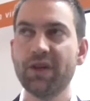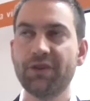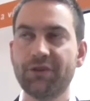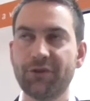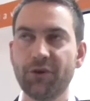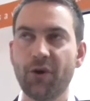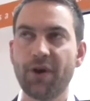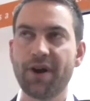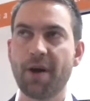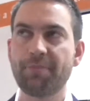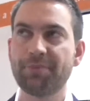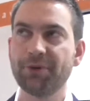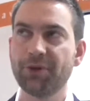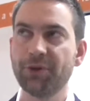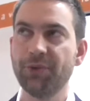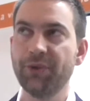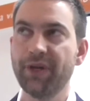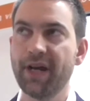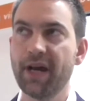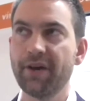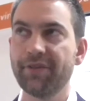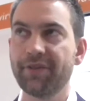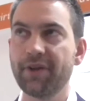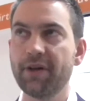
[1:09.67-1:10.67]
We saw an
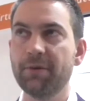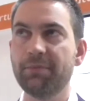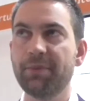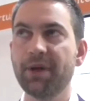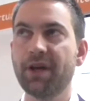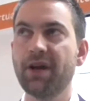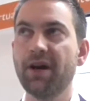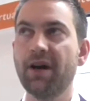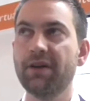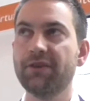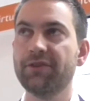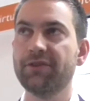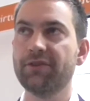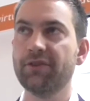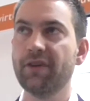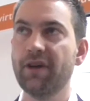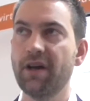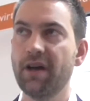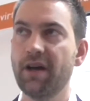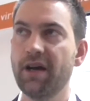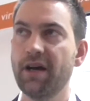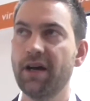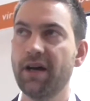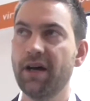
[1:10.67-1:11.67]
opportunity out there because
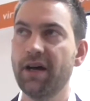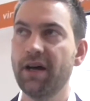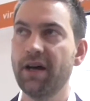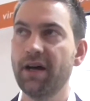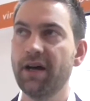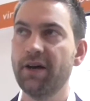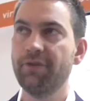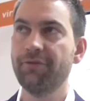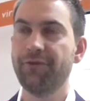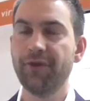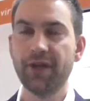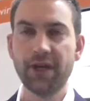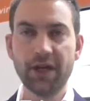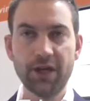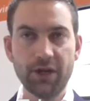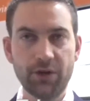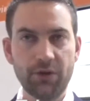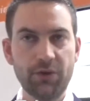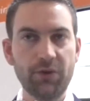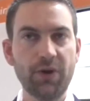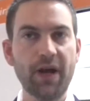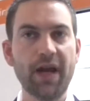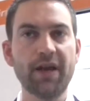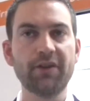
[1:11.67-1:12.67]

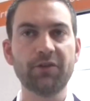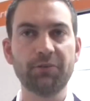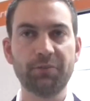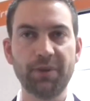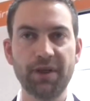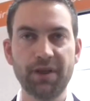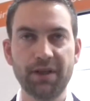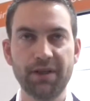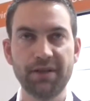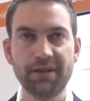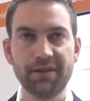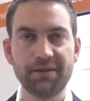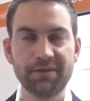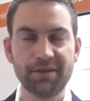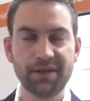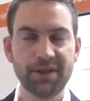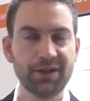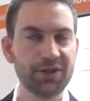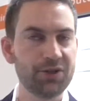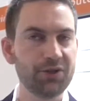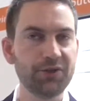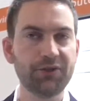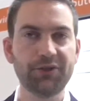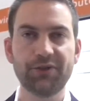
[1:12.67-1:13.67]
video has been
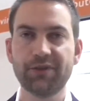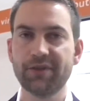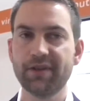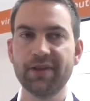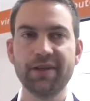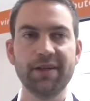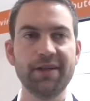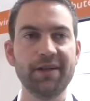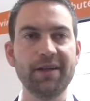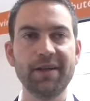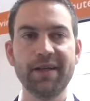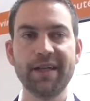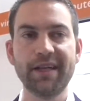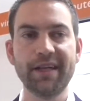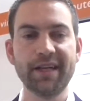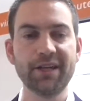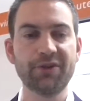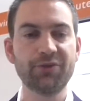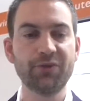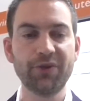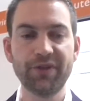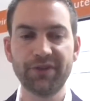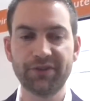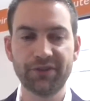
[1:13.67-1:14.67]
just an
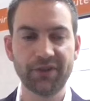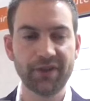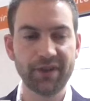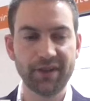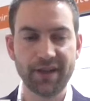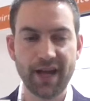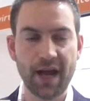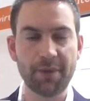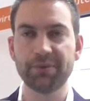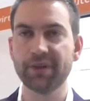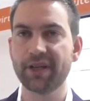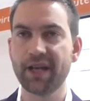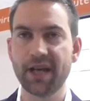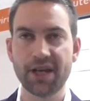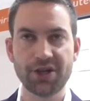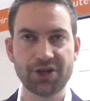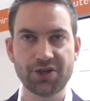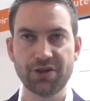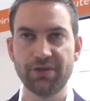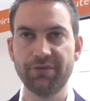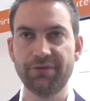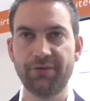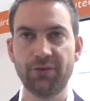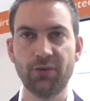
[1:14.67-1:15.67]
increasing
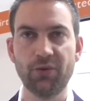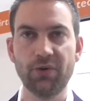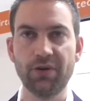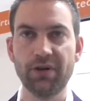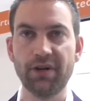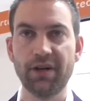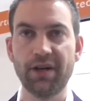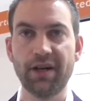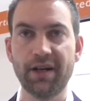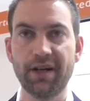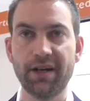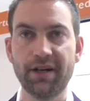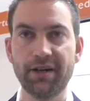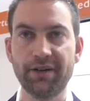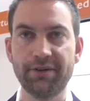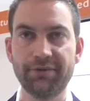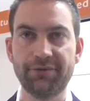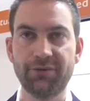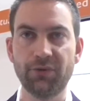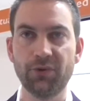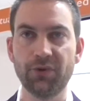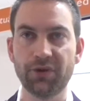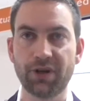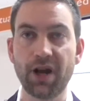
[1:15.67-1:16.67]
application for,
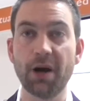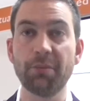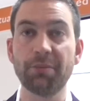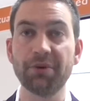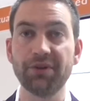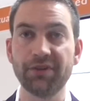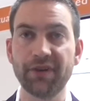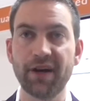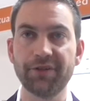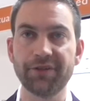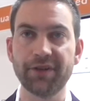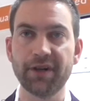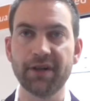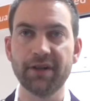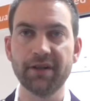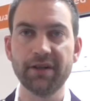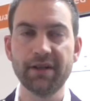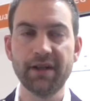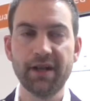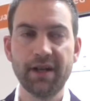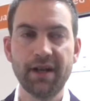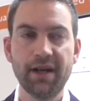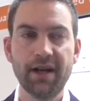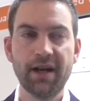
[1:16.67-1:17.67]
for companies out there.
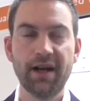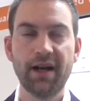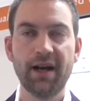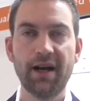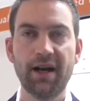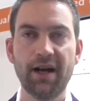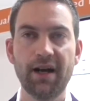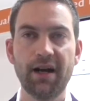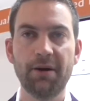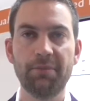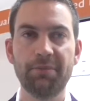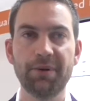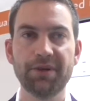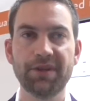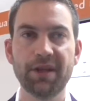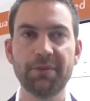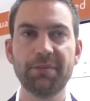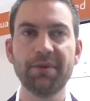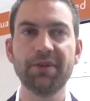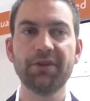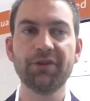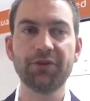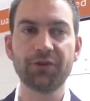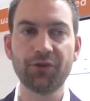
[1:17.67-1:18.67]
but
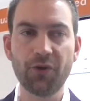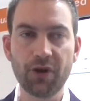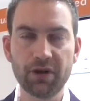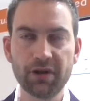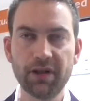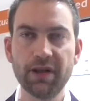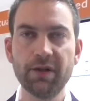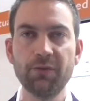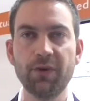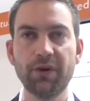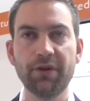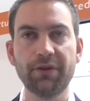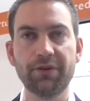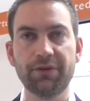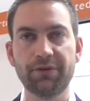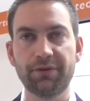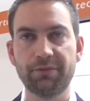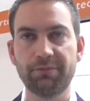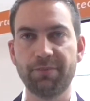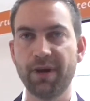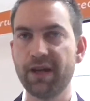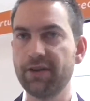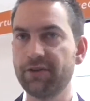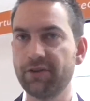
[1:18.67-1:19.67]
they've been struggling with
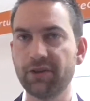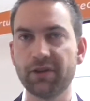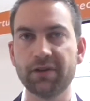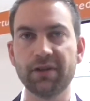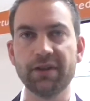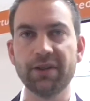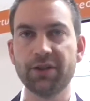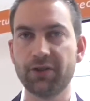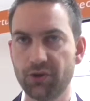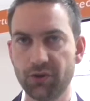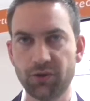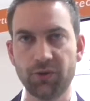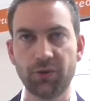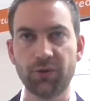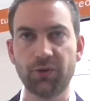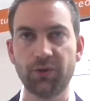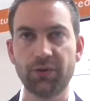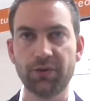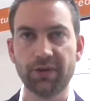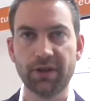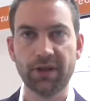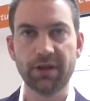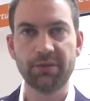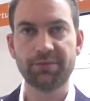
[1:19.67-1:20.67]
basically
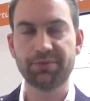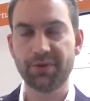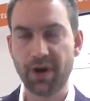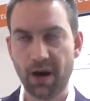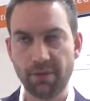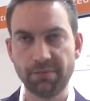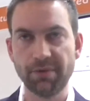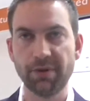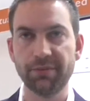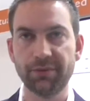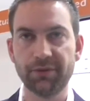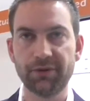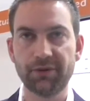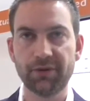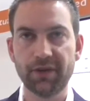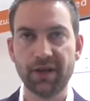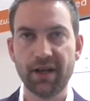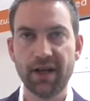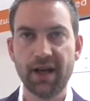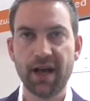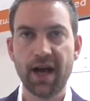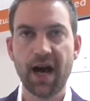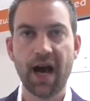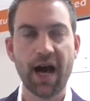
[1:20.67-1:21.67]
two problems
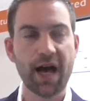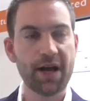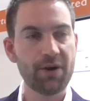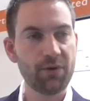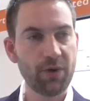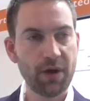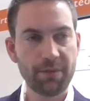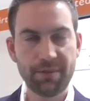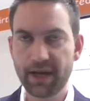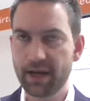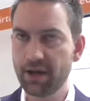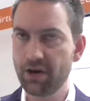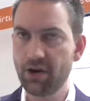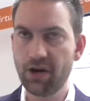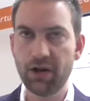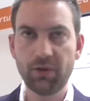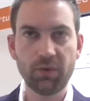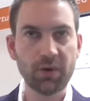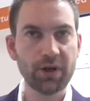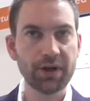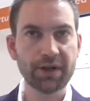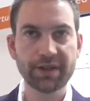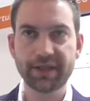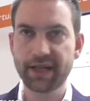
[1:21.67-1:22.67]
how do I make it
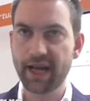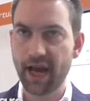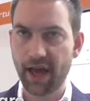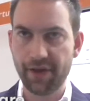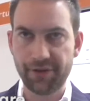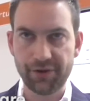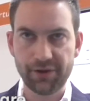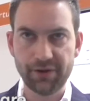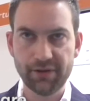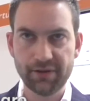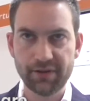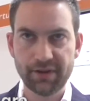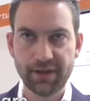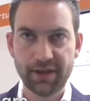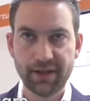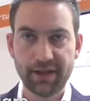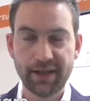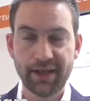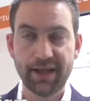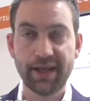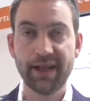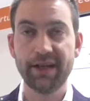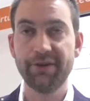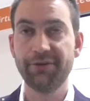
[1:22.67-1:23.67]
all work together
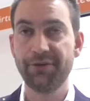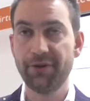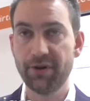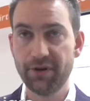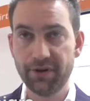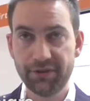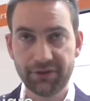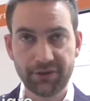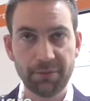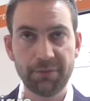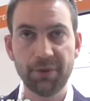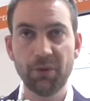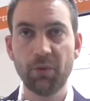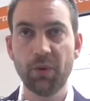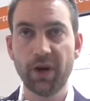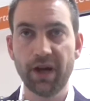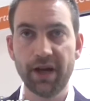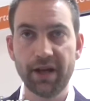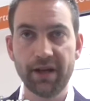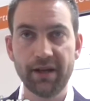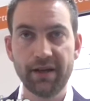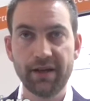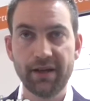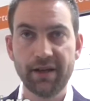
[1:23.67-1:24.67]
in a very simple
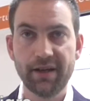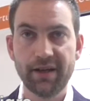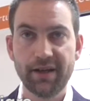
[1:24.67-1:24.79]
way uh,